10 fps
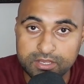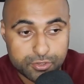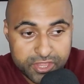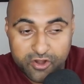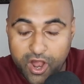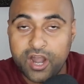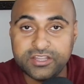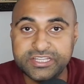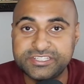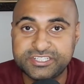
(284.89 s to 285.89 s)
So there
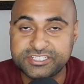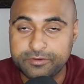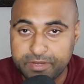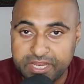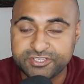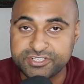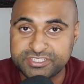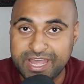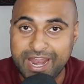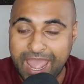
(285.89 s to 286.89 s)
are these
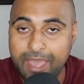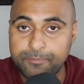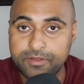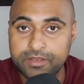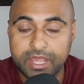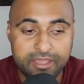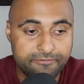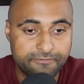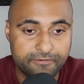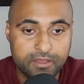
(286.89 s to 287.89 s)
discriminations that happen
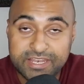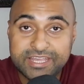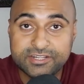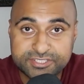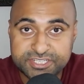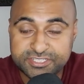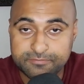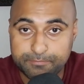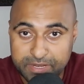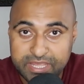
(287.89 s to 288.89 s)
if the legal
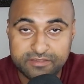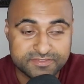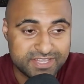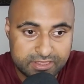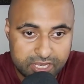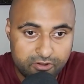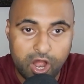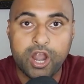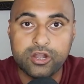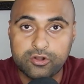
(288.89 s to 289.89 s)
system believes that
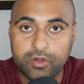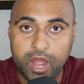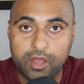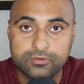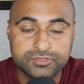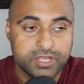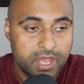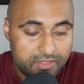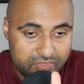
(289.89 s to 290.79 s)
there are grounds